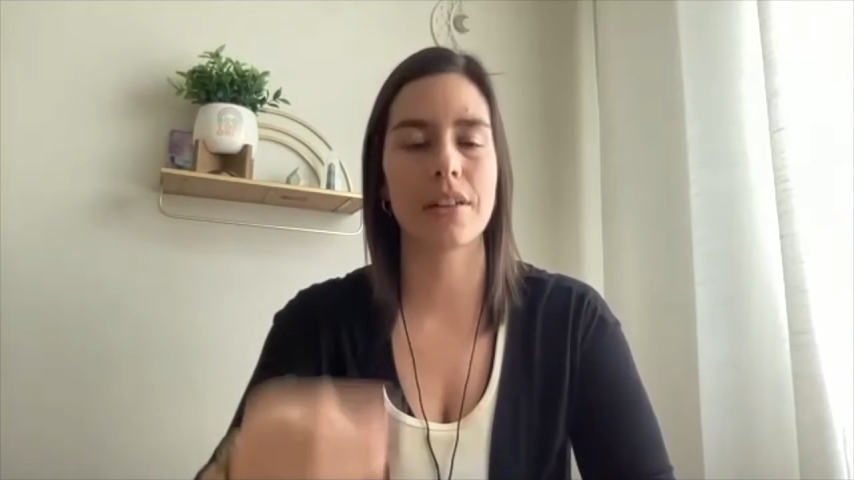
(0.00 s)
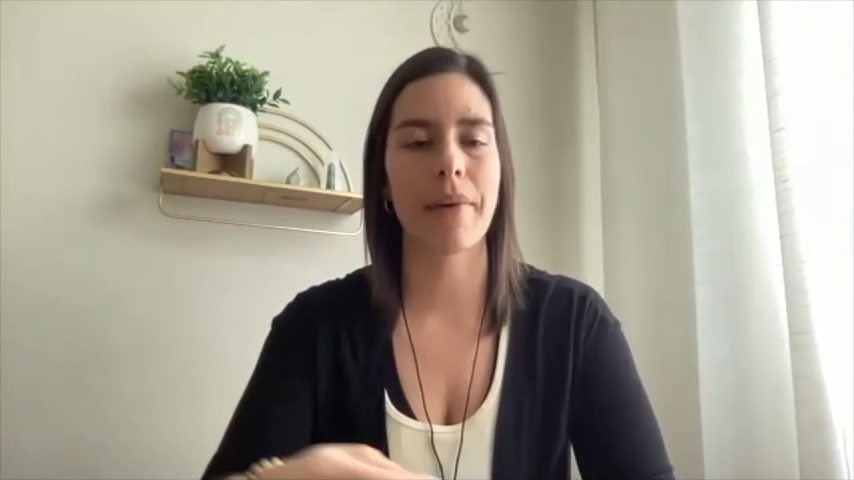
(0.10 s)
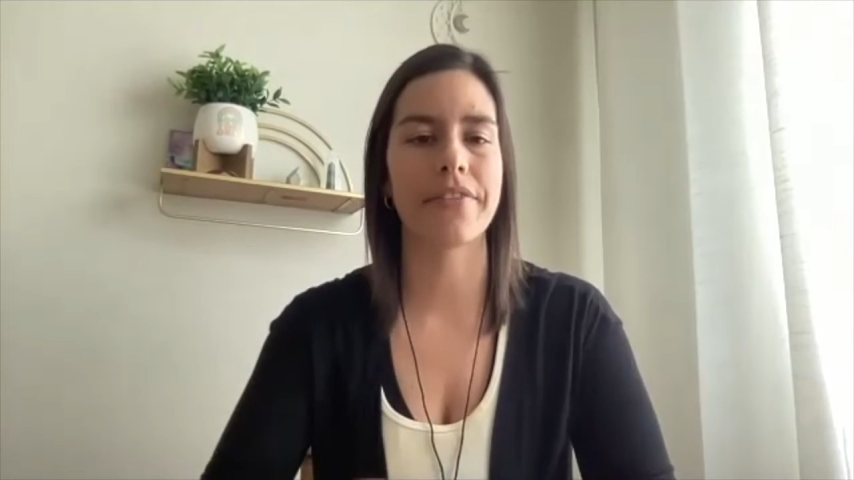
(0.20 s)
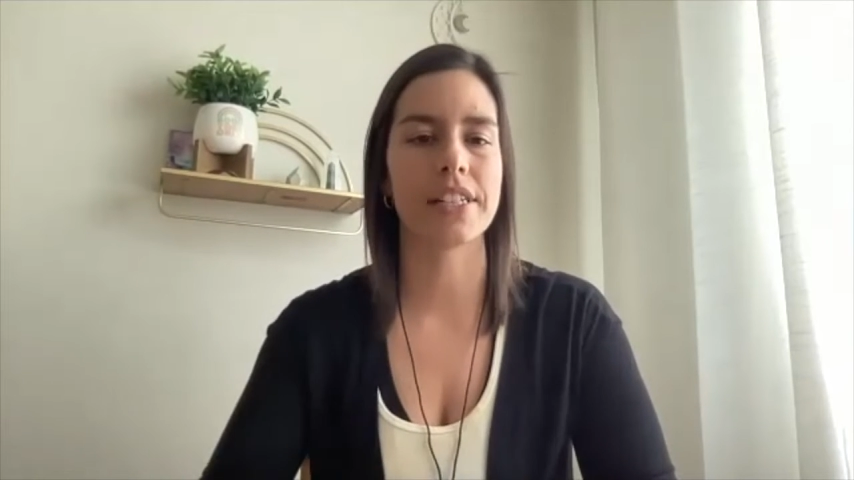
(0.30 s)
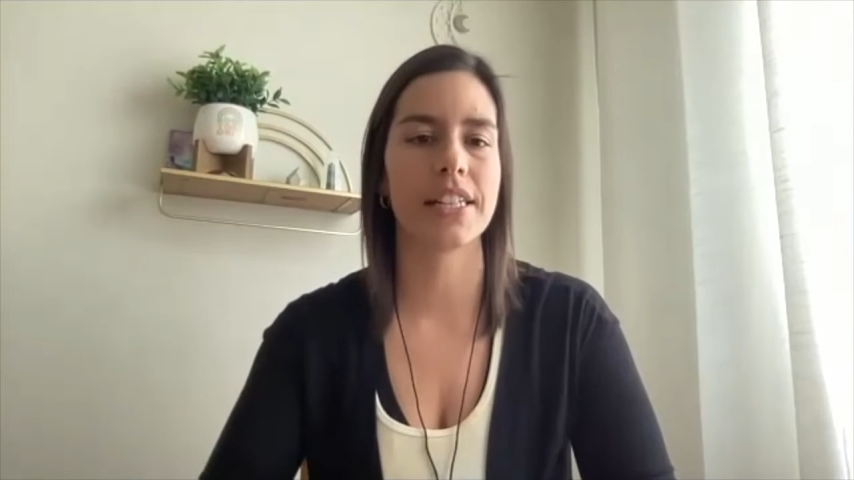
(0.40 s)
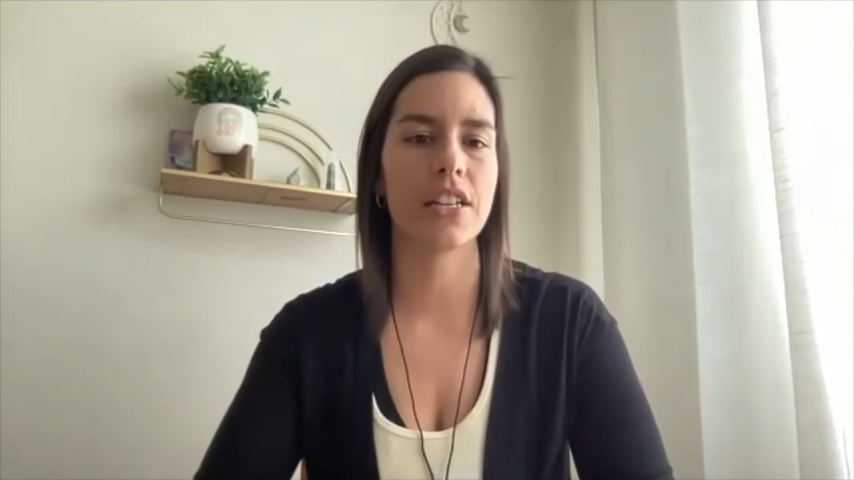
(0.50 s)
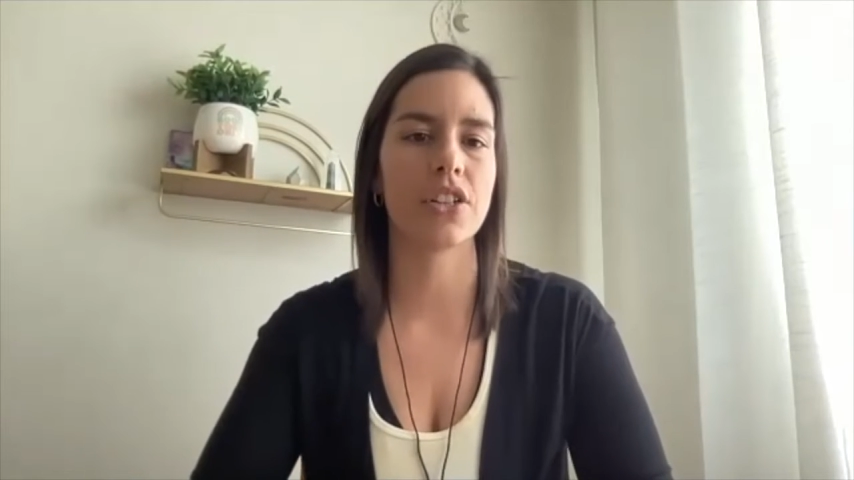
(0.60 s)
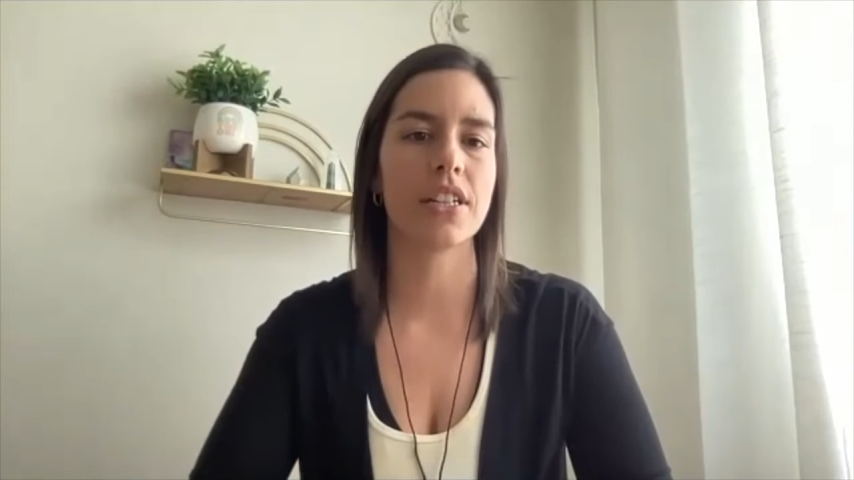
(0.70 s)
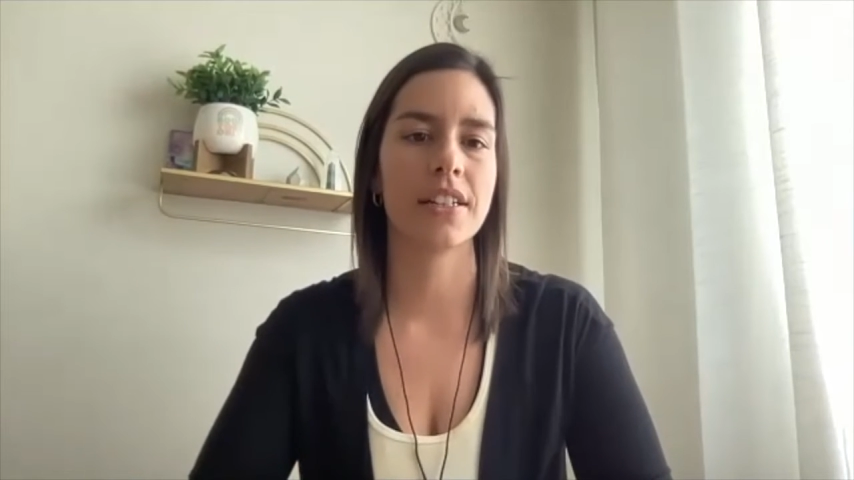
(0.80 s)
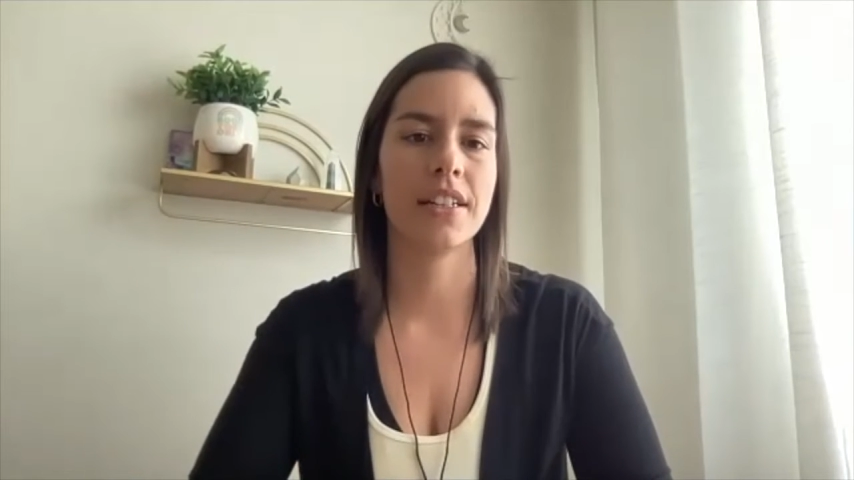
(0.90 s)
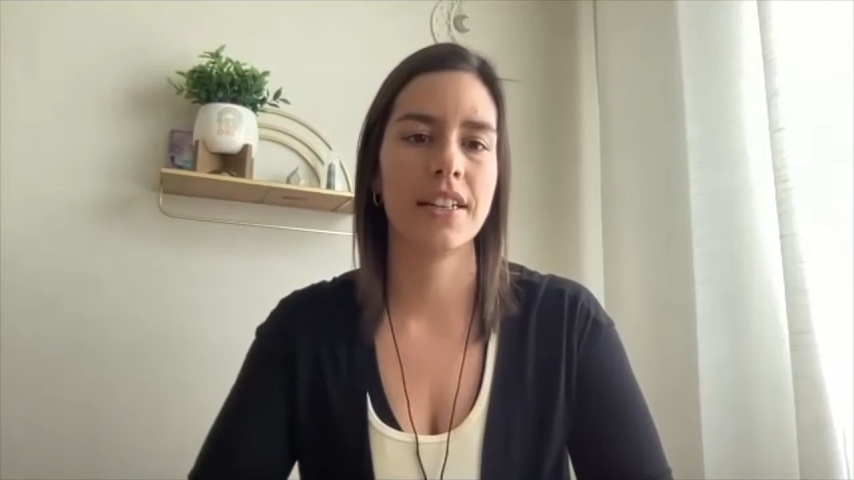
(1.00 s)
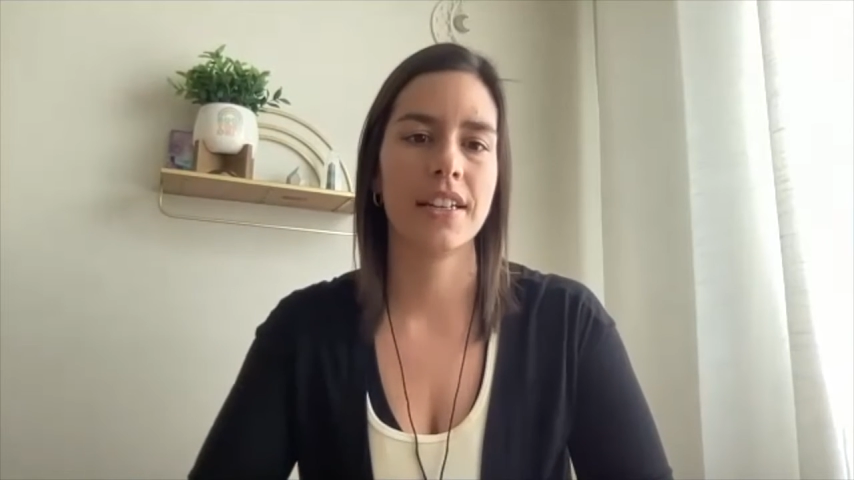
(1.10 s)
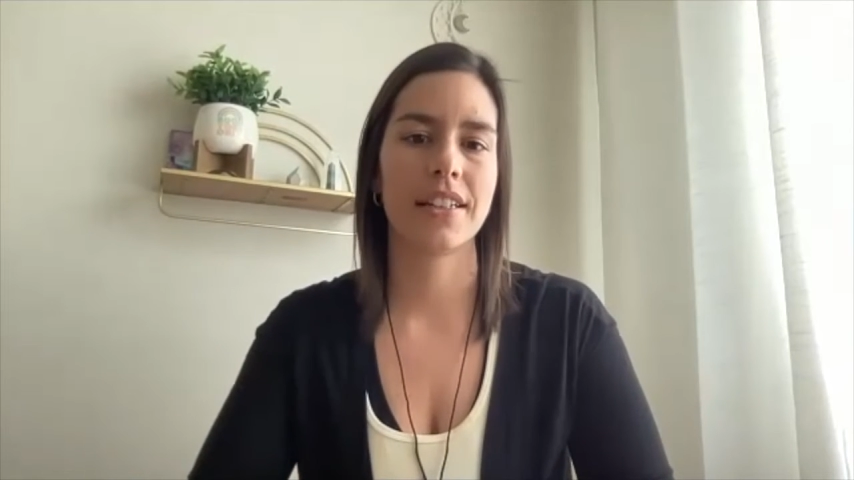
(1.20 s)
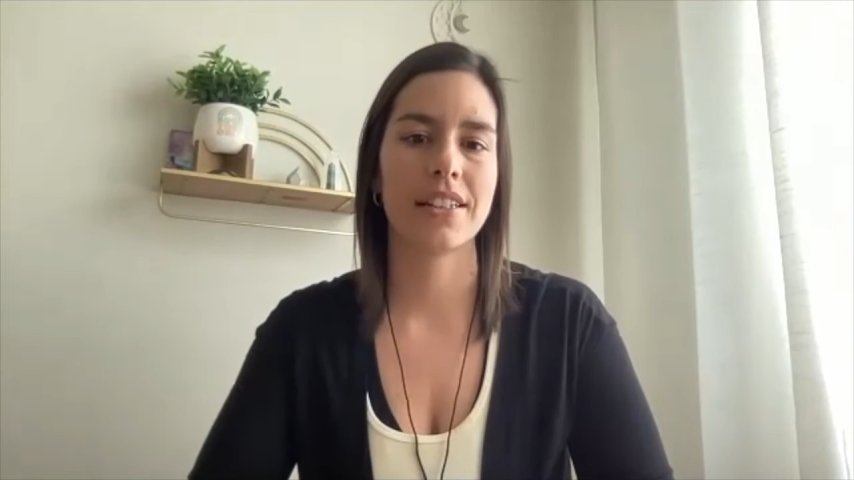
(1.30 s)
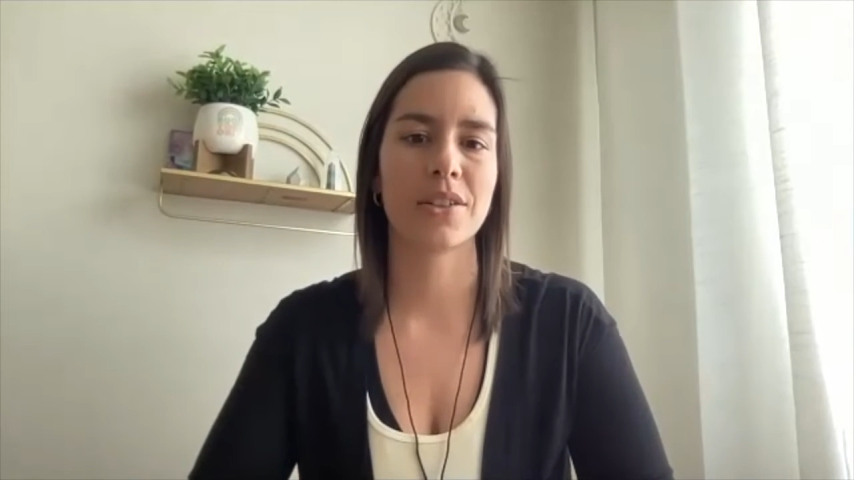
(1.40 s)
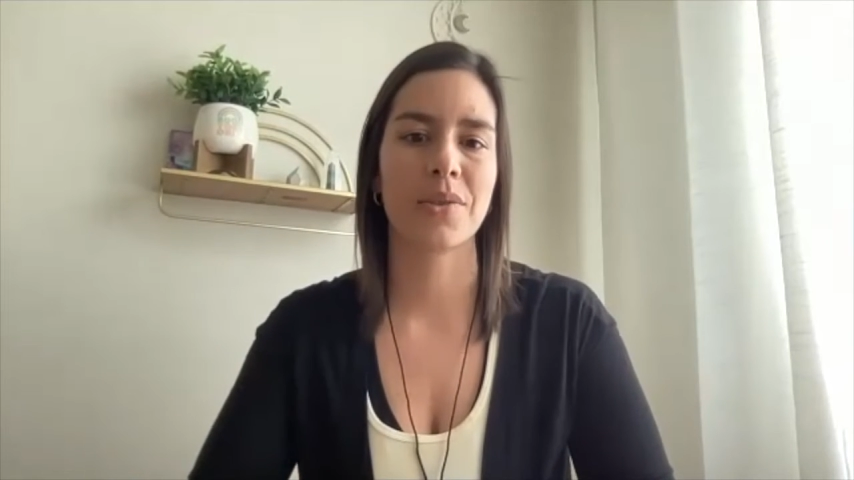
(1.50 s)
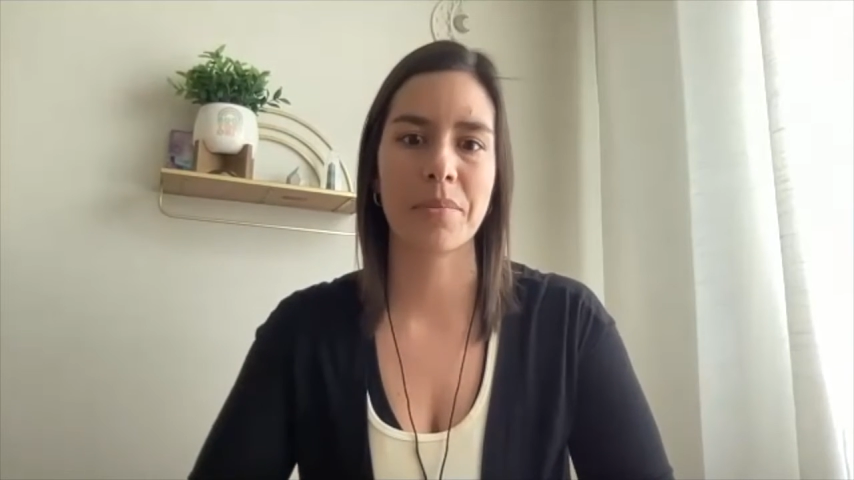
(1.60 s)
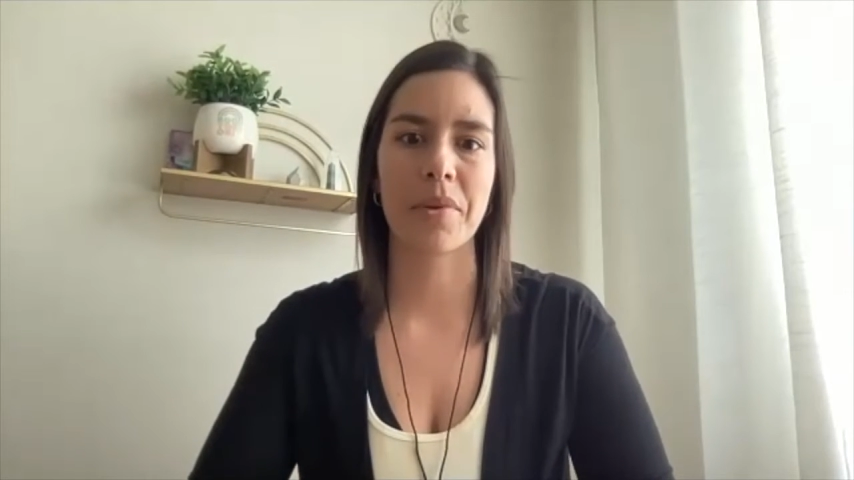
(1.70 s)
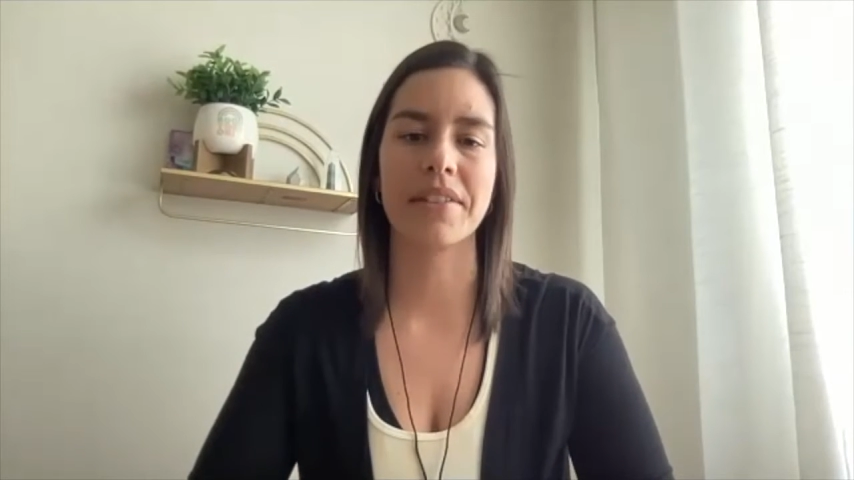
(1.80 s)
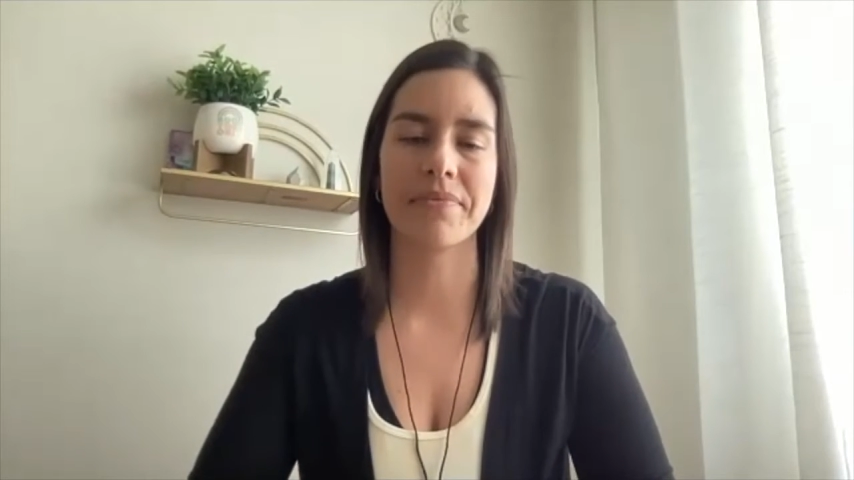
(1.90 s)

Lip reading: manifestation. That's a great point.